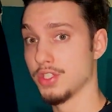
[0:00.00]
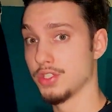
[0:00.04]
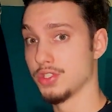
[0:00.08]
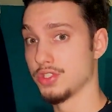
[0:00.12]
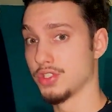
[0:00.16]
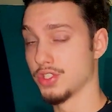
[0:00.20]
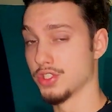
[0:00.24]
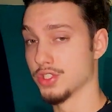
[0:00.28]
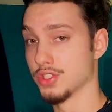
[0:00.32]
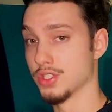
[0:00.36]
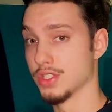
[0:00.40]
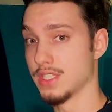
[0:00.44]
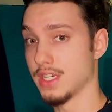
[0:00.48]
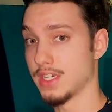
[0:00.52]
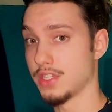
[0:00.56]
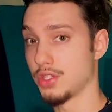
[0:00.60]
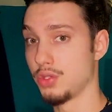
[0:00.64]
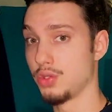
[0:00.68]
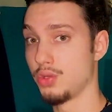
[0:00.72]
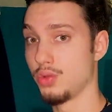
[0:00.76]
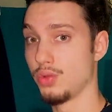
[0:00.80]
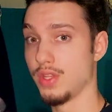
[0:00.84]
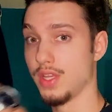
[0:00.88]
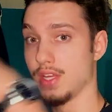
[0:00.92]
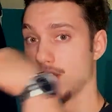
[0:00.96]
Because the second you
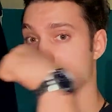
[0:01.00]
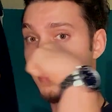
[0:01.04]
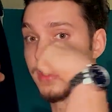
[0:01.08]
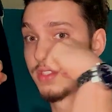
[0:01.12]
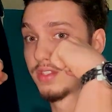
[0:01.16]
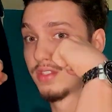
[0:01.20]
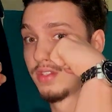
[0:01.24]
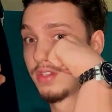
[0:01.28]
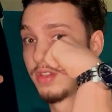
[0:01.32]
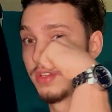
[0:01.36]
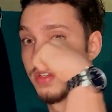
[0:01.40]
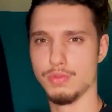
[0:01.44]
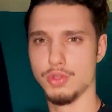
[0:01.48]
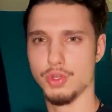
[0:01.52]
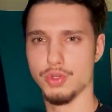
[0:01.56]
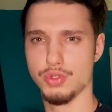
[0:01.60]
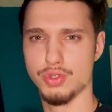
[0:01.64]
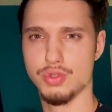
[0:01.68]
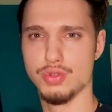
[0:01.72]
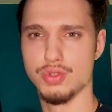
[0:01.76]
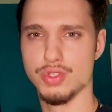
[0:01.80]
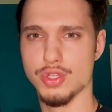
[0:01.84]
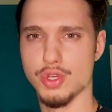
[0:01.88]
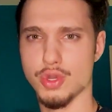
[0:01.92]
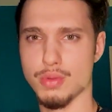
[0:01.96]
do this, you're
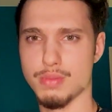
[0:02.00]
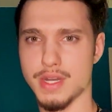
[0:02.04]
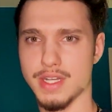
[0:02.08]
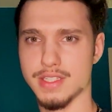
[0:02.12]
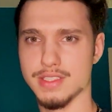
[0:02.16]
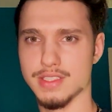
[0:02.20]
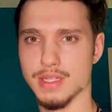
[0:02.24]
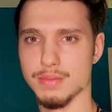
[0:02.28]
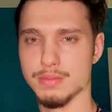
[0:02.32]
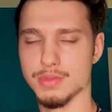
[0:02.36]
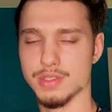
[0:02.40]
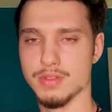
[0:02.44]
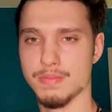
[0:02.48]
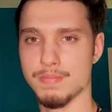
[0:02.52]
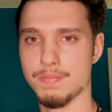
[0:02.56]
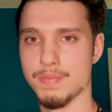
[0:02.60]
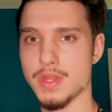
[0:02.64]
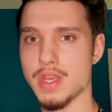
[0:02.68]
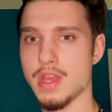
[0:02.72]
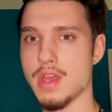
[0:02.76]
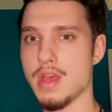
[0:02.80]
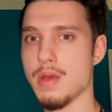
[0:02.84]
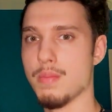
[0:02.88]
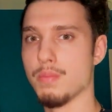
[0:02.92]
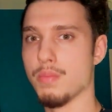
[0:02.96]
using your biceps.
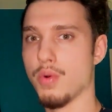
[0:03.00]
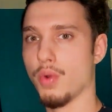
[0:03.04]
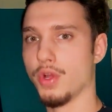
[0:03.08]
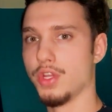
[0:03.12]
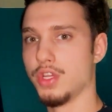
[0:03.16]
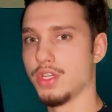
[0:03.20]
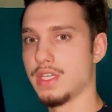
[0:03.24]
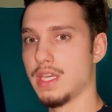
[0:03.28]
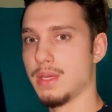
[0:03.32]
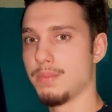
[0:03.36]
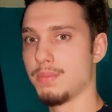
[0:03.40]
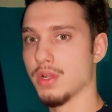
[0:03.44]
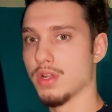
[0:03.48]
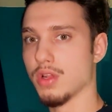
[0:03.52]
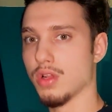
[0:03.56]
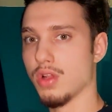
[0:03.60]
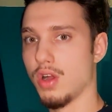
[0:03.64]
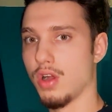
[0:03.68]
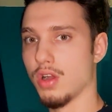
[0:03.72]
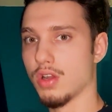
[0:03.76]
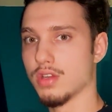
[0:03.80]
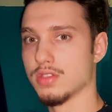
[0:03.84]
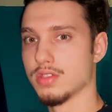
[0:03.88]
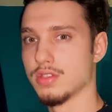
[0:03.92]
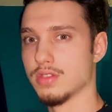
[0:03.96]
But when you keep it
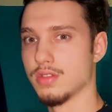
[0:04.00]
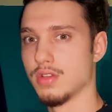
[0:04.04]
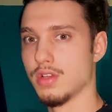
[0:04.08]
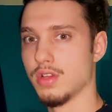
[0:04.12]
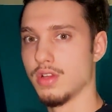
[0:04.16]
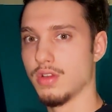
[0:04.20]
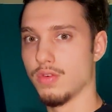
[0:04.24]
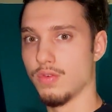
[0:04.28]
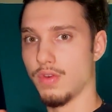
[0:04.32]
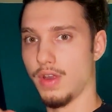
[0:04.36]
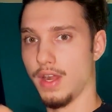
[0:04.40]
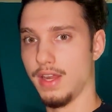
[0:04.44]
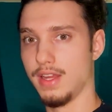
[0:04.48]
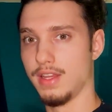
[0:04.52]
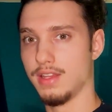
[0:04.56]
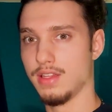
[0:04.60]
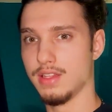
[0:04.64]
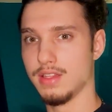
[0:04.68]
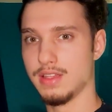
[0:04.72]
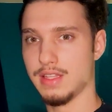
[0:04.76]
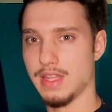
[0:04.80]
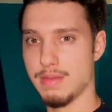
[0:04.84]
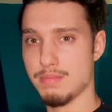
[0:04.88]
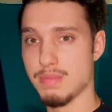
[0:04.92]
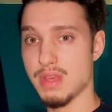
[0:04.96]
locked, right,
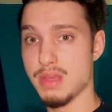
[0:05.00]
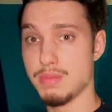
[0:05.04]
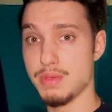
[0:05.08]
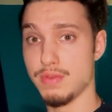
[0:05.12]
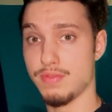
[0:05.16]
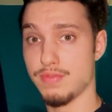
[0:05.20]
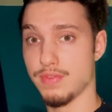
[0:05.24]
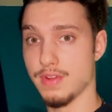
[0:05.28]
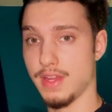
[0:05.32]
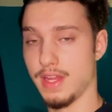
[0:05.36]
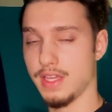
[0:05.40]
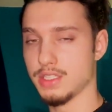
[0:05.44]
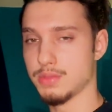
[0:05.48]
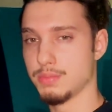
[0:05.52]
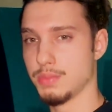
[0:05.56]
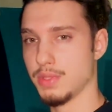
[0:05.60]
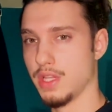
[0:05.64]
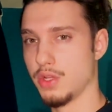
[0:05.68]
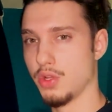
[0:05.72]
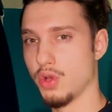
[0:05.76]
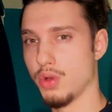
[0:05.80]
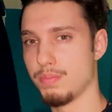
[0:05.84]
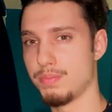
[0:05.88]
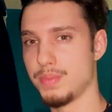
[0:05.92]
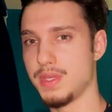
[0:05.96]
they may be flexed, but they're
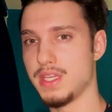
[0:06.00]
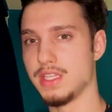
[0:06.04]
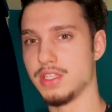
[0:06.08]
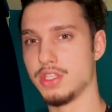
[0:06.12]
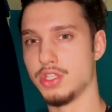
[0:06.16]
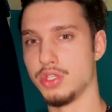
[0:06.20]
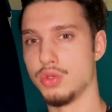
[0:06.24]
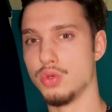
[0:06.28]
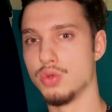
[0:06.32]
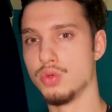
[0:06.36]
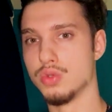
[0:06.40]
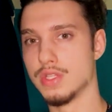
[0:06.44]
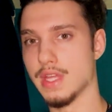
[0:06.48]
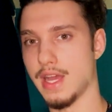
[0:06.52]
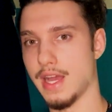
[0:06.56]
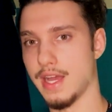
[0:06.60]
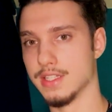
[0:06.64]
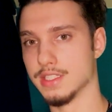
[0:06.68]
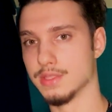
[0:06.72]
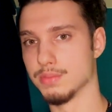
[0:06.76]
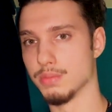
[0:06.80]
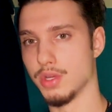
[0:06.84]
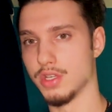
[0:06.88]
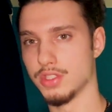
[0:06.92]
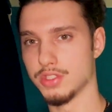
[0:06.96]
not being used
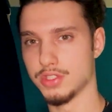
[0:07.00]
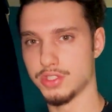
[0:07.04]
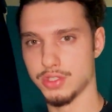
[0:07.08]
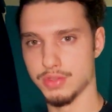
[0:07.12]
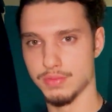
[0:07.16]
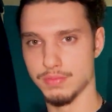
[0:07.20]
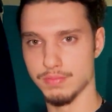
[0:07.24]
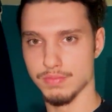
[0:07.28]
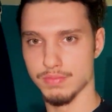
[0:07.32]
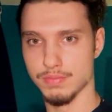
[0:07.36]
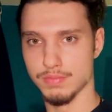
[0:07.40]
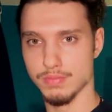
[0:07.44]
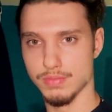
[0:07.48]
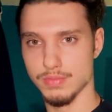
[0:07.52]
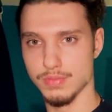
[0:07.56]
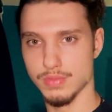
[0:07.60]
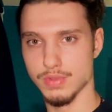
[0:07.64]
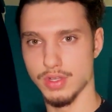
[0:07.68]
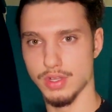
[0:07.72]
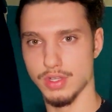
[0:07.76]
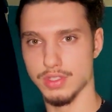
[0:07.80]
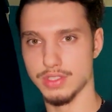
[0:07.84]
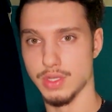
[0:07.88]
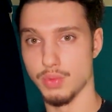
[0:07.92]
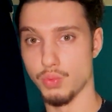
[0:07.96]
as much
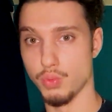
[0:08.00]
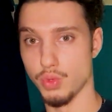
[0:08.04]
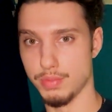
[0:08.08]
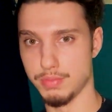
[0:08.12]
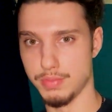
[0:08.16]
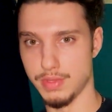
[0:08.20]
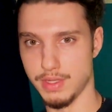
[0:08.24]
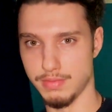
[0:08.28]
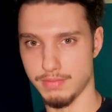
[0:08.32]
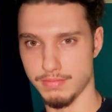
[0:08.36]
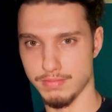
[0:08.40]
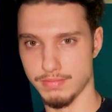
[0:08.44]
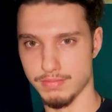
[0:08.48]
as it would be.